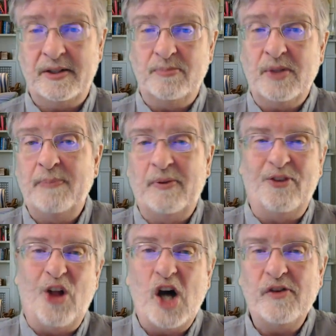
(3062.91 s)
Some type of
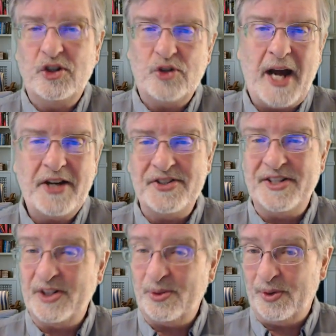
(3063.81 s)
law of attraction
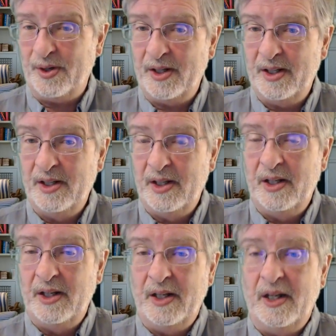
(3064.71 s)
is at work.
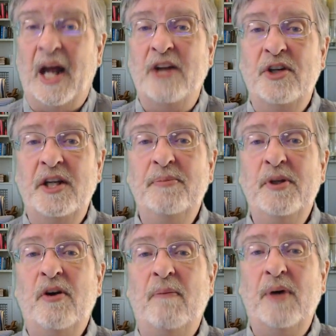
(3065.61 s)
That should give
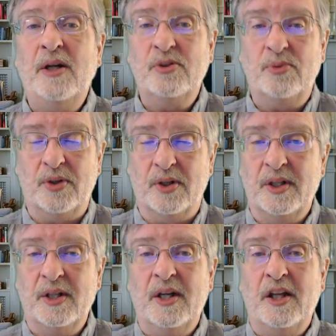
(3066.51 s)
you a buzzword.
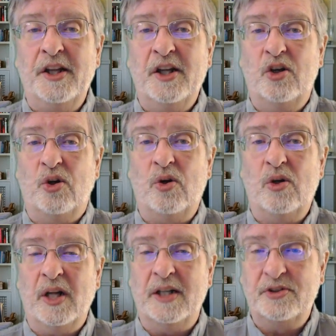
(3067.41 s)
The
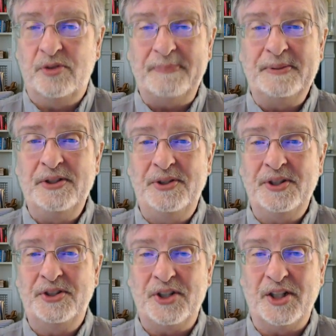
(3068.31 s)
occult has crept into
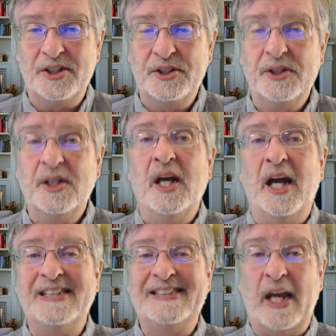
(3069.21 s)
the church,
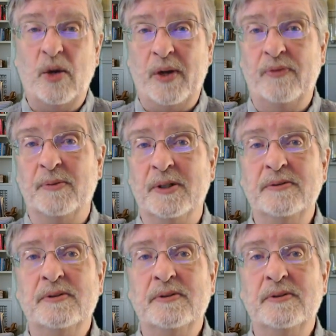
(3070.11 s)
and stay away from it.